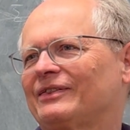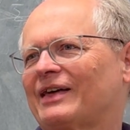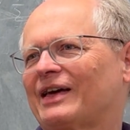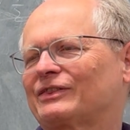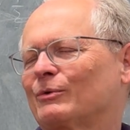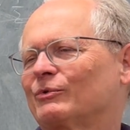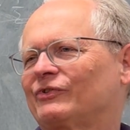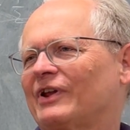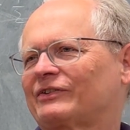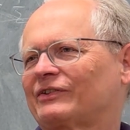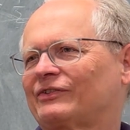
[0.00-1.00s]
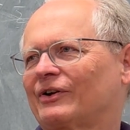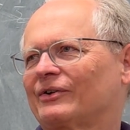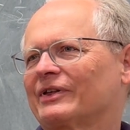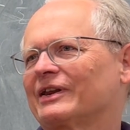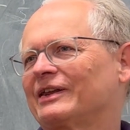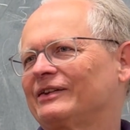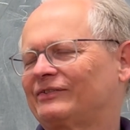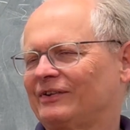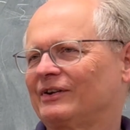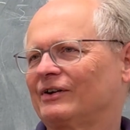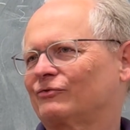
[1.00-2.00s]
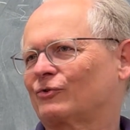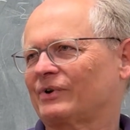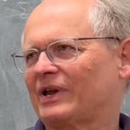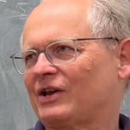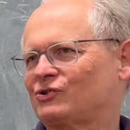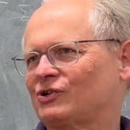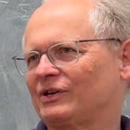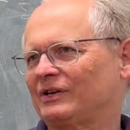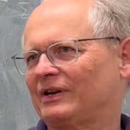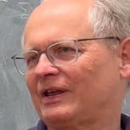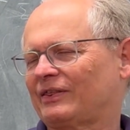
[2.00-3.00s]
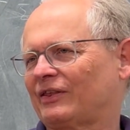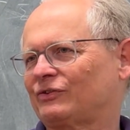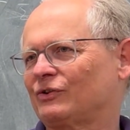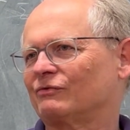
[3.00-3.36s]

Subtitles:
that there was necessarily an instant of creation that the